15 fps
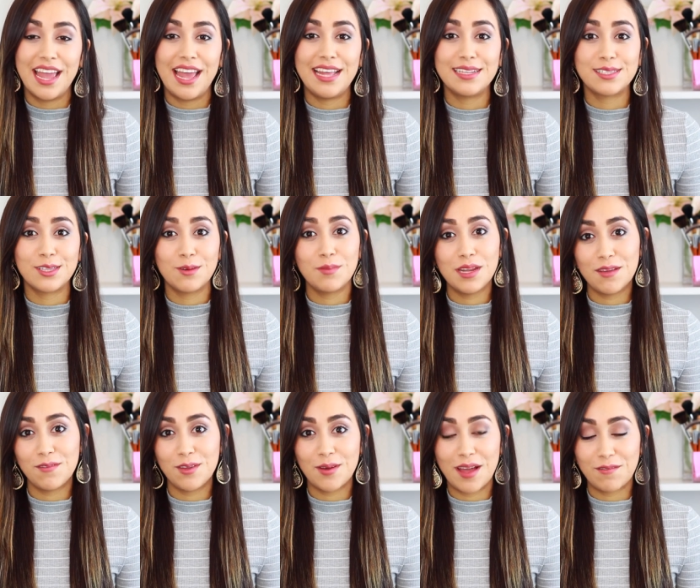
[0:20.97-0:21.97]
and so many
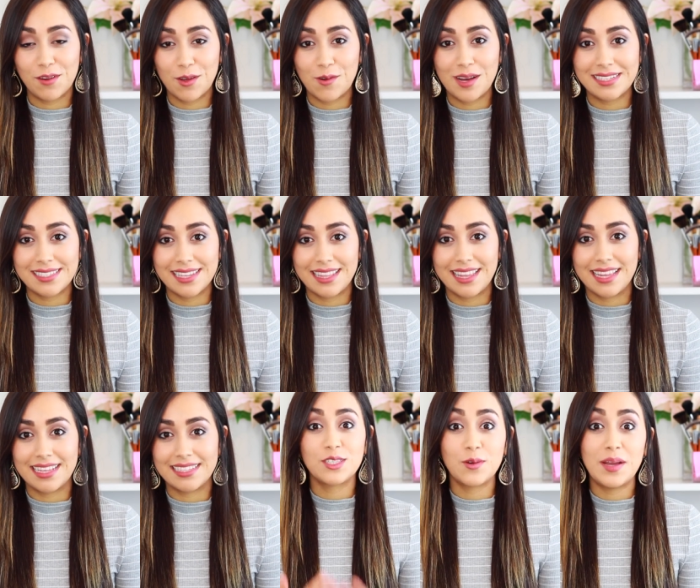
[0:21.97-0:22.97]
of you have requested this.